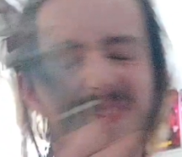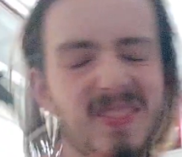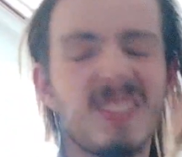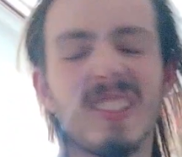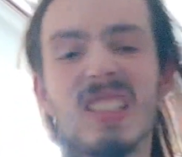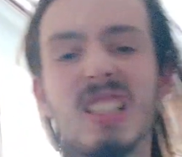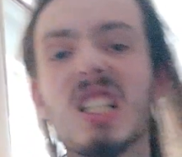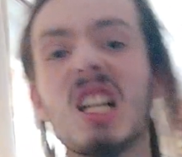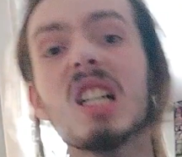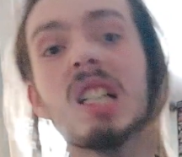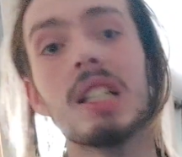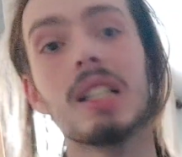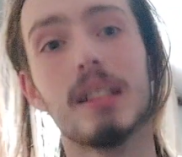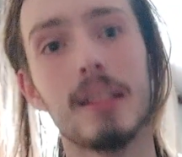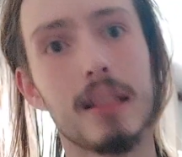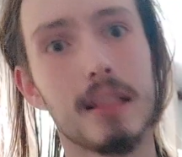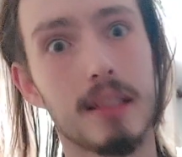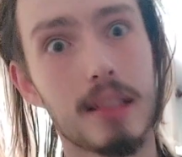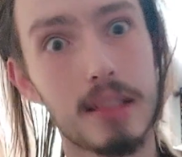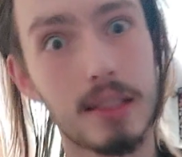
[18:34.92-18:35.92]

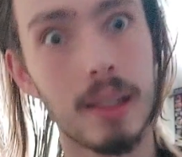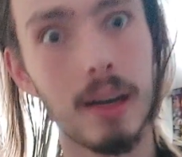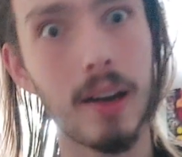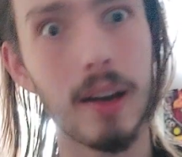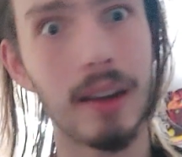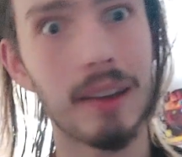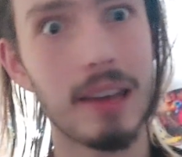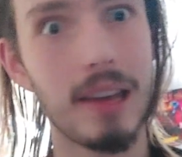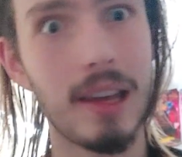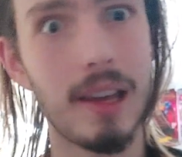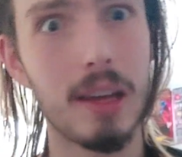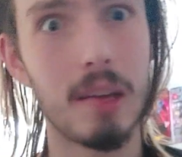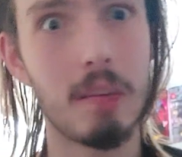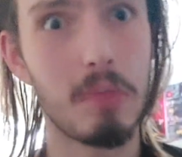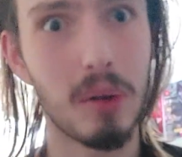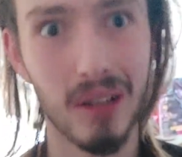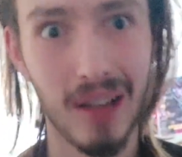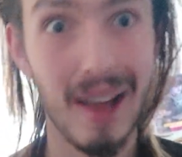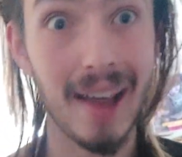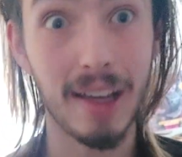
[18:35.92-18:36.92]
and then start again,
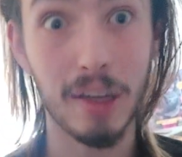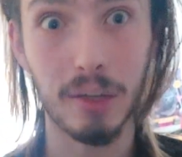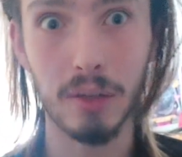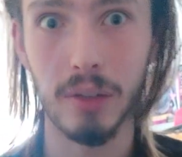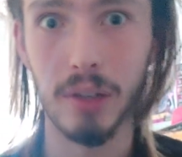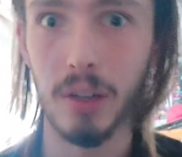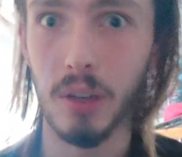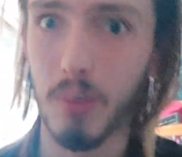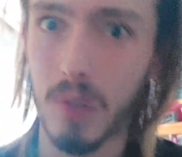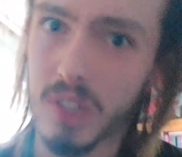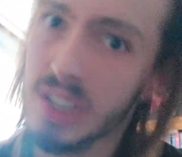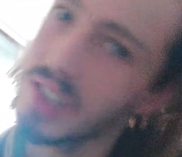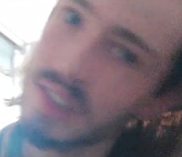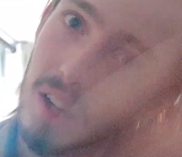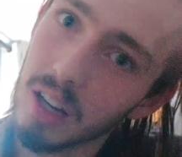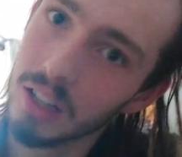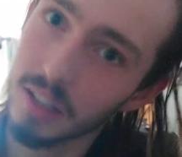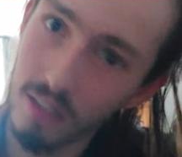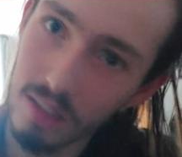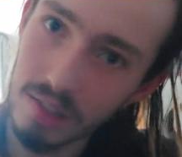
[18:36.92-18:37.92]
but angrier, which is
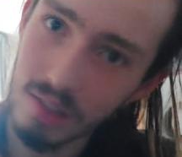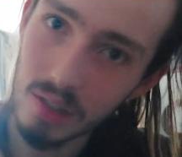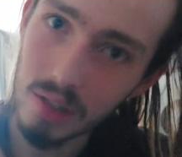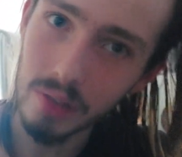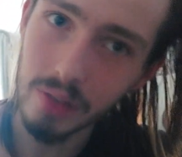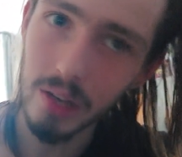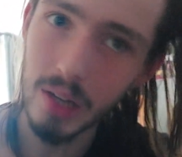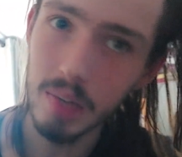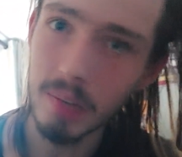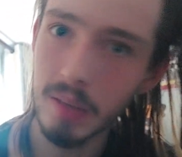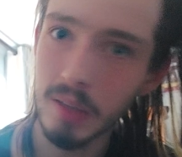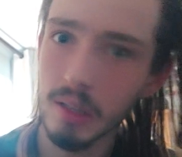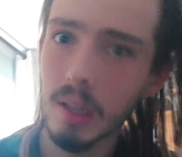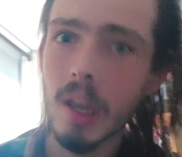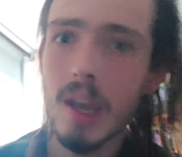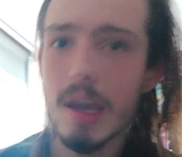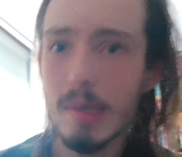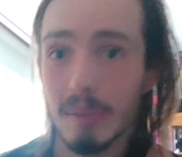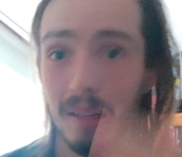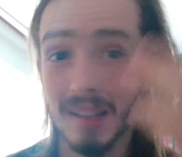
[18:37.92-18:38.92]
not going to serve anybody,
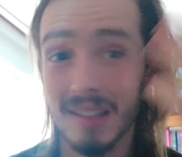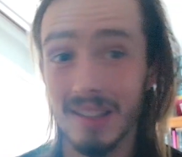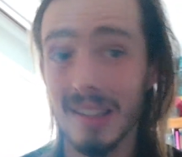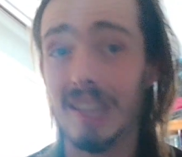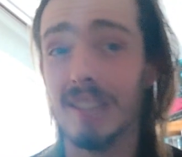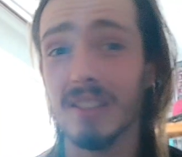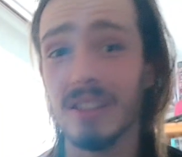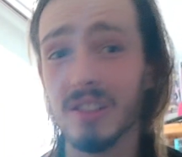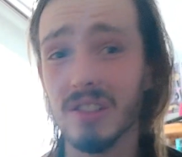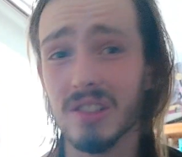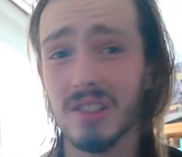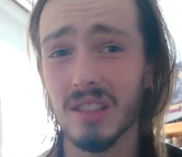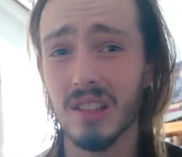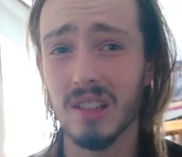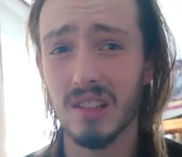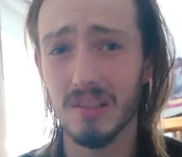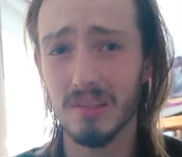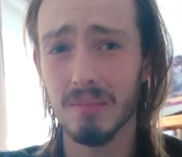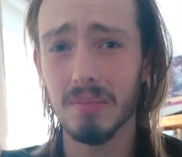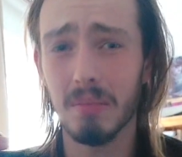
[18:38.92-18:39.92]
because then you're just
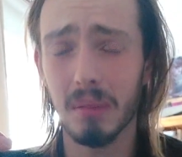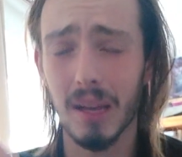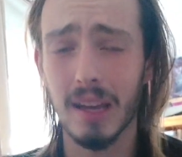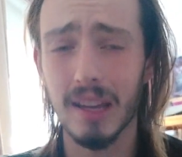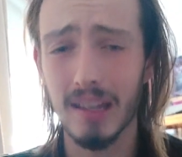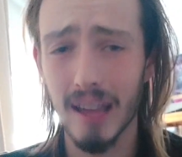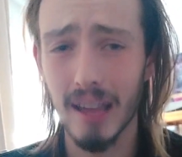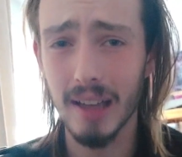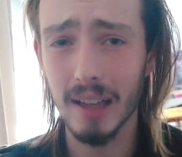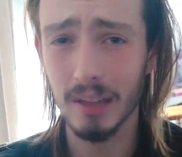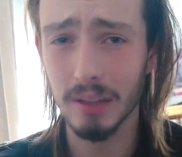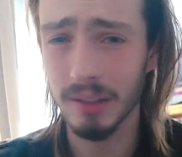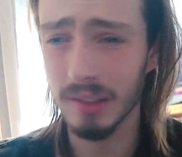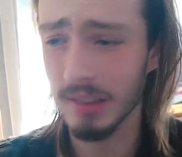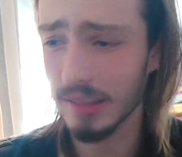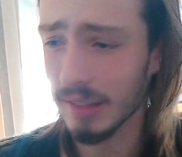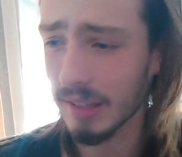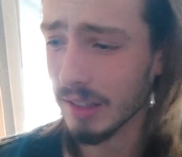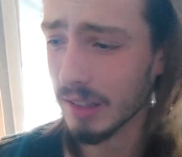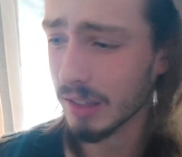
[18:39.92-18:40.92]
going to play angry
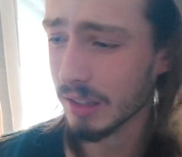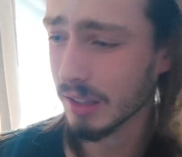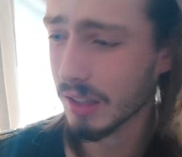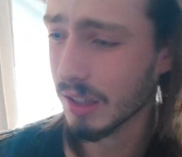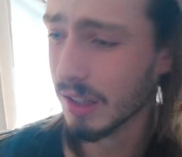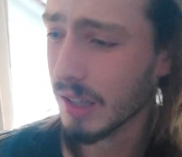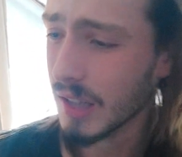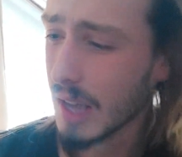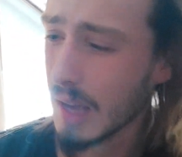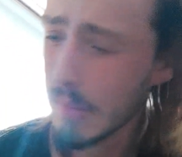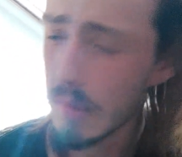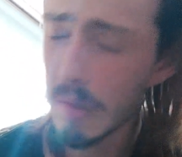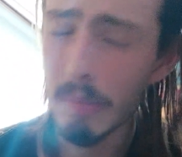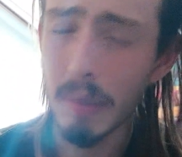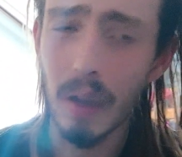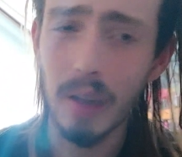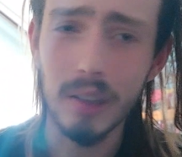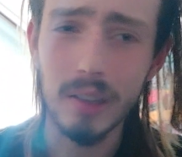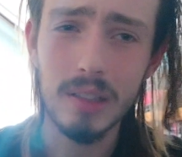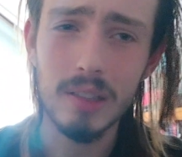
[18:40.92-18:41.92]
and then you're going to be
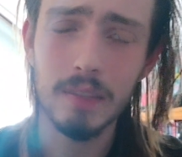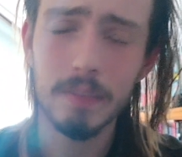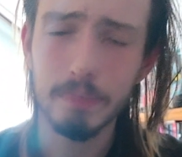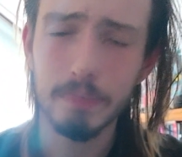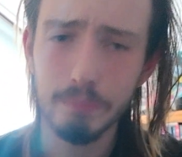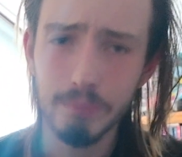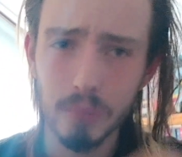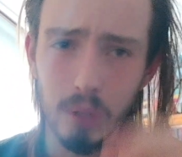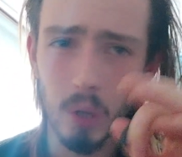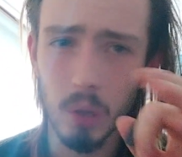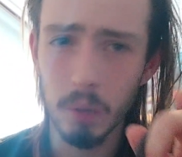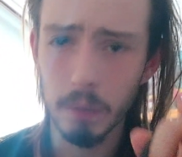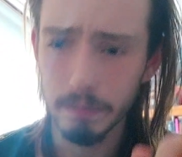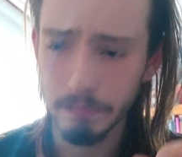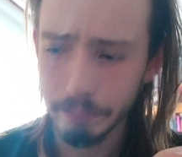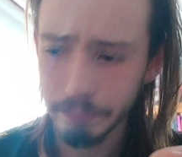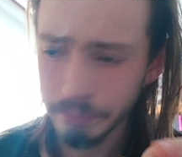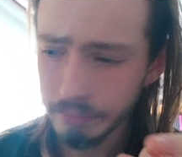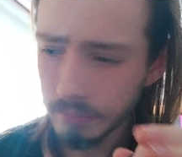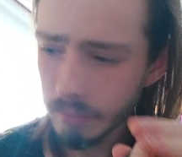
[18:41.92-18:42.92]
bollocks. No.
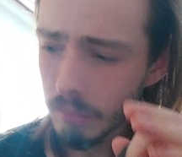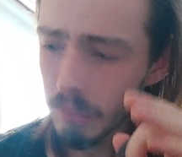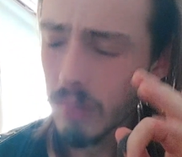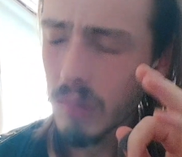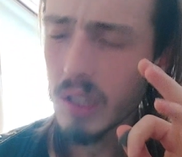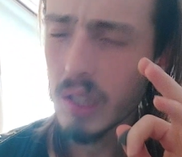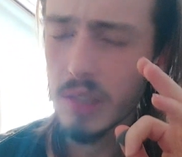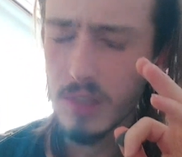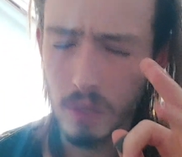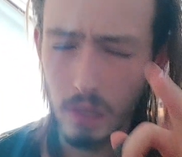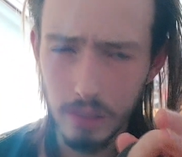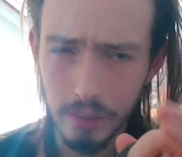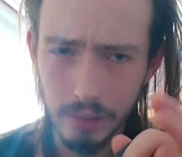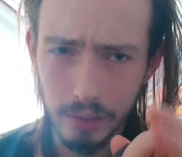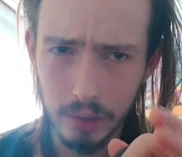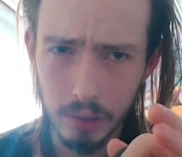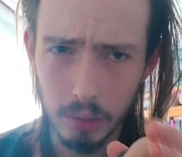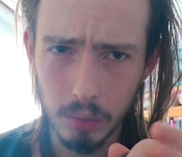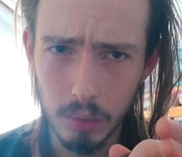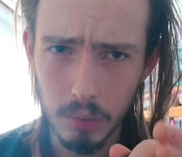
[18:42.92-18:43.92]
It's like
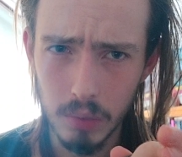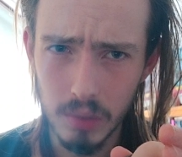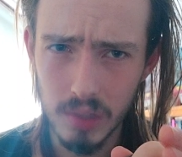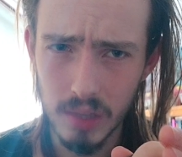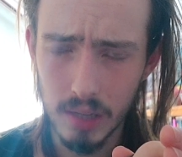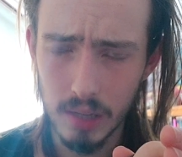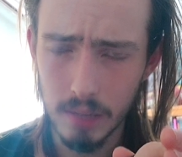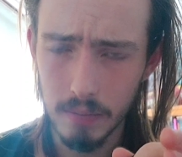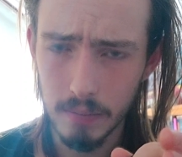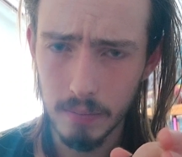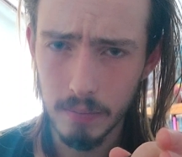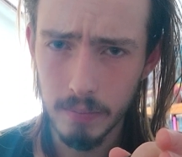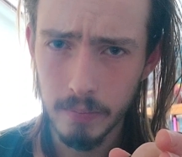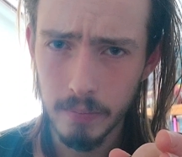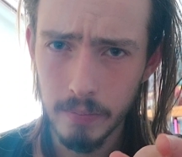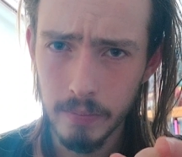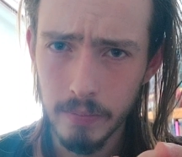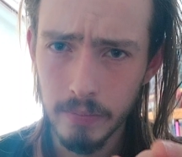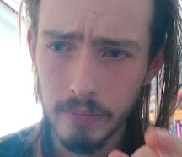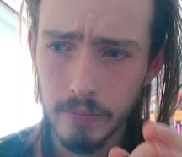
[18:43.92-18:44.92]
Victor Wooten said.
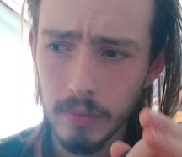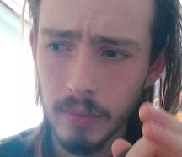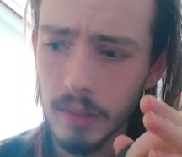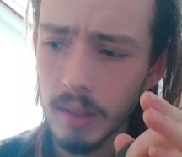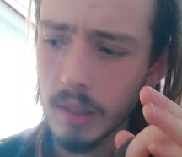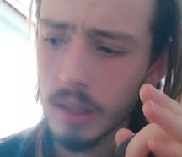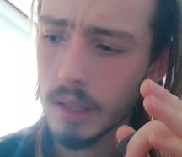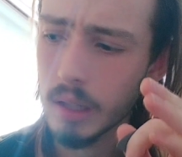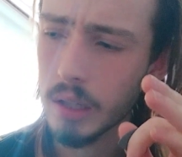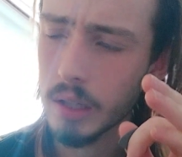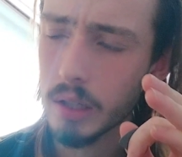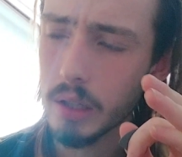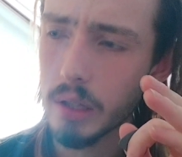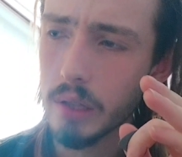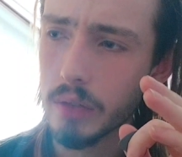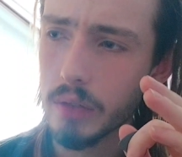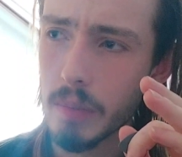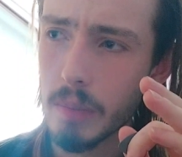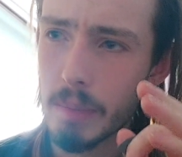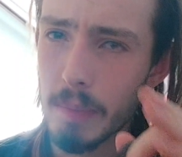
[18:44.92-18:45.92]
You
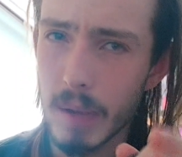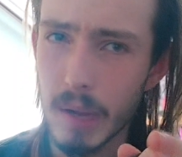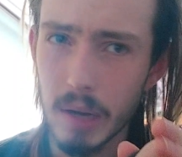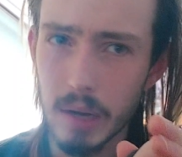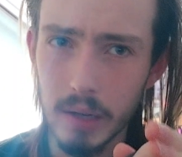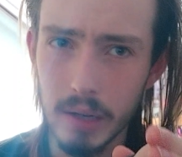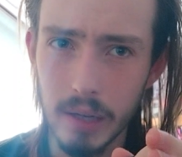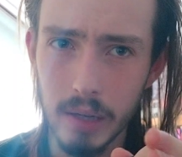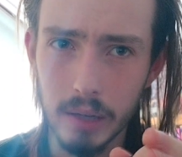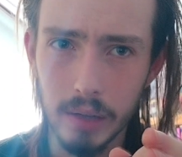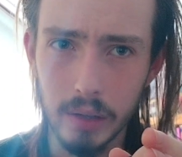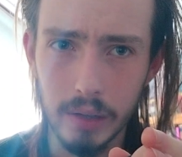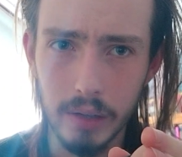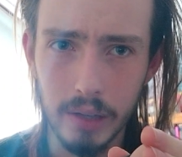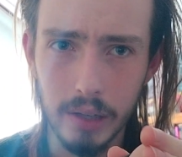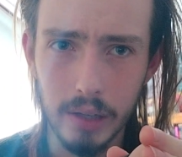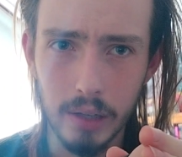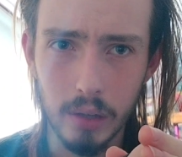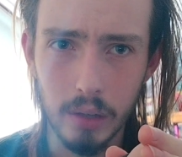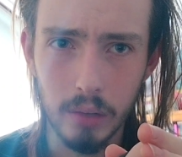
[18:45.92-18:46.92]
have to bear down on
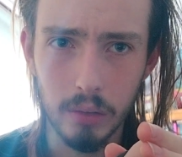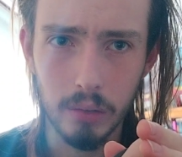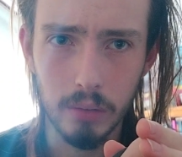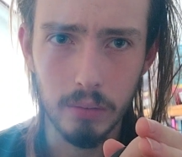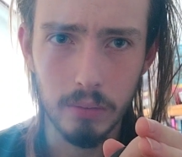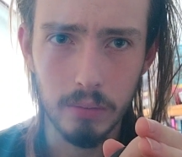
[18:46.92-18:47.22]
that note.